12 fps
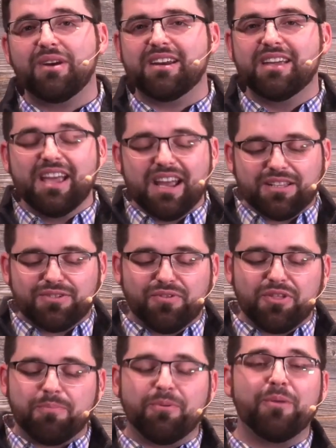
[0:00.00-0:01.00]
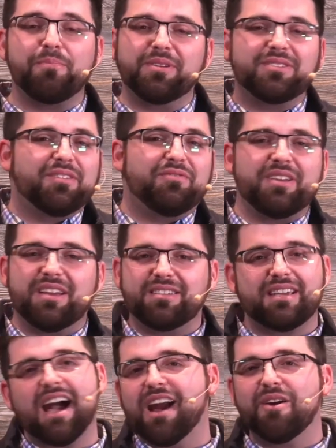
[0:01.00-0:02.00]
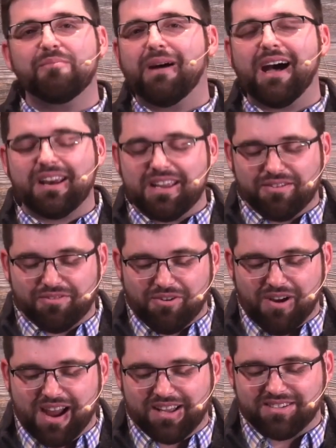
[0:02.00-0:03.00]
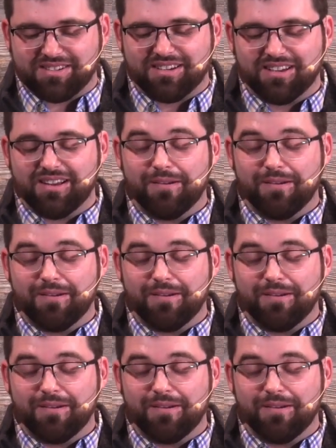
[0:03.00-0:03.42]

and it's for the purpose of the entire body of Christ.